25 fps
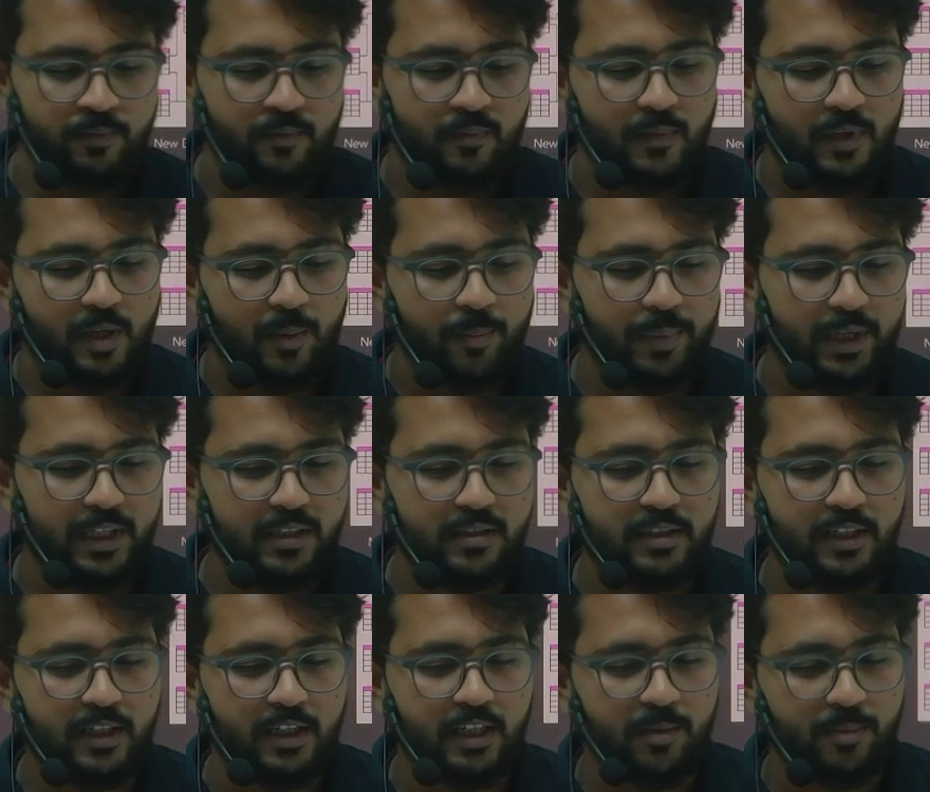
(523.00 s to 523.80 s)
Base
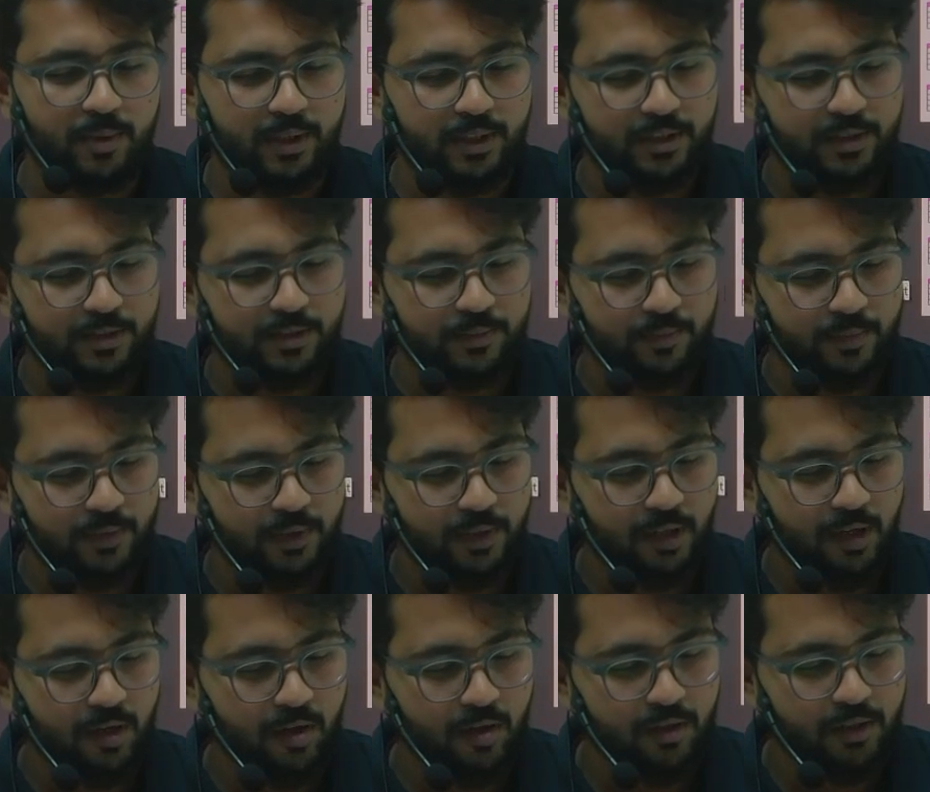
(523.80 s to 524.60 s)
database.
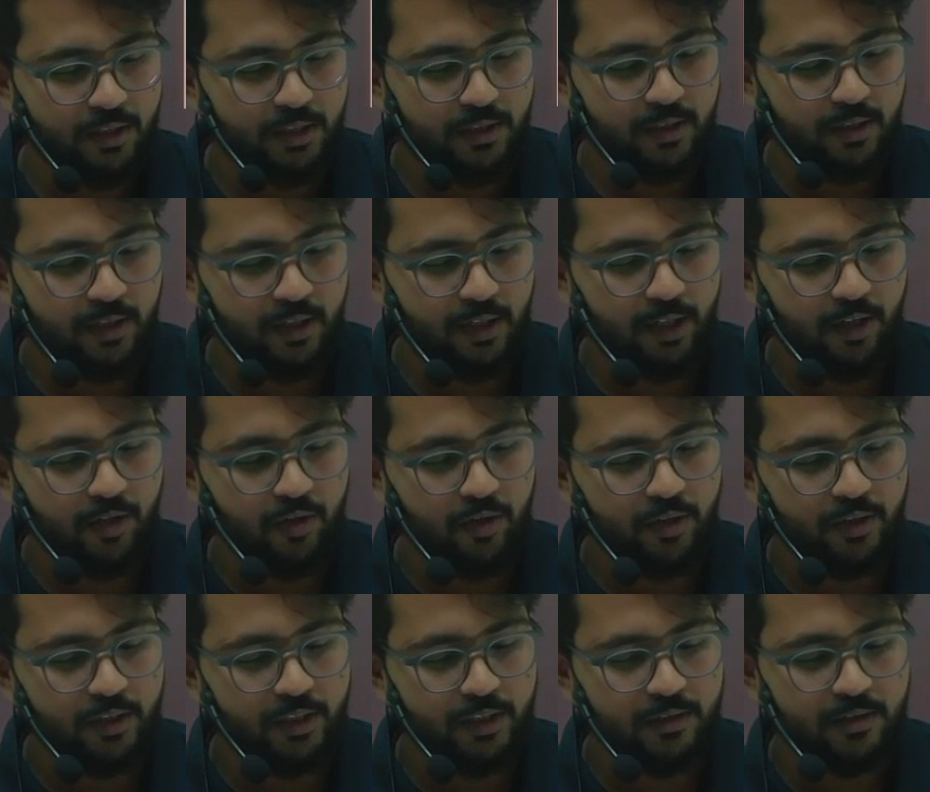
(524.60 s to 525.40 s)
Now just click on
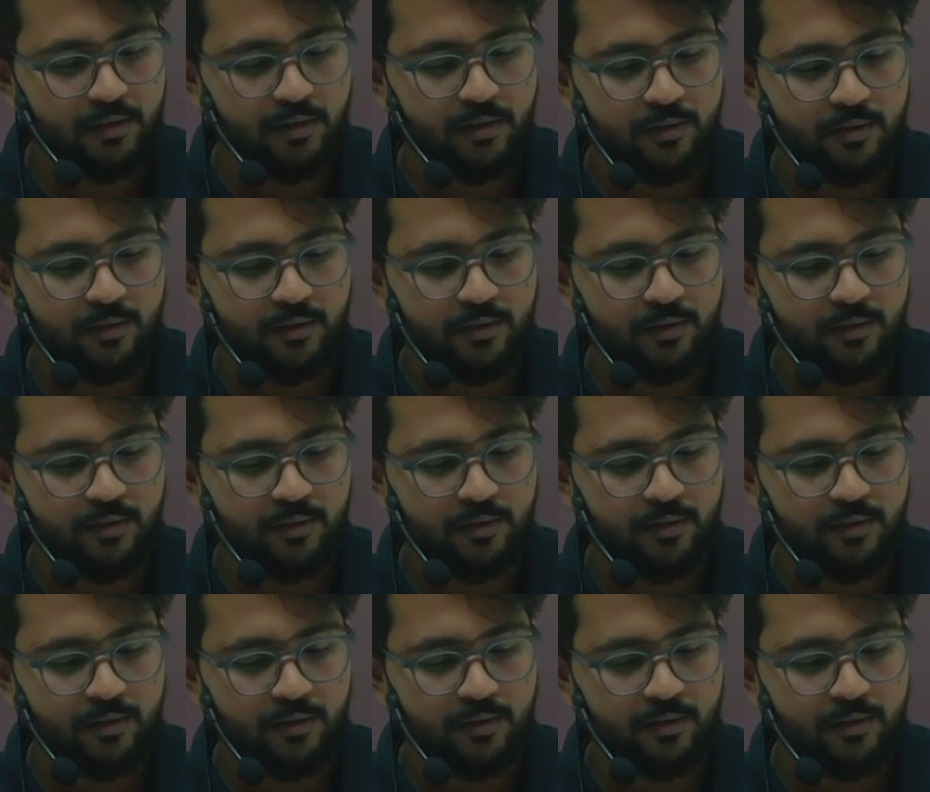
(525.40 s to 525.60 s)
this.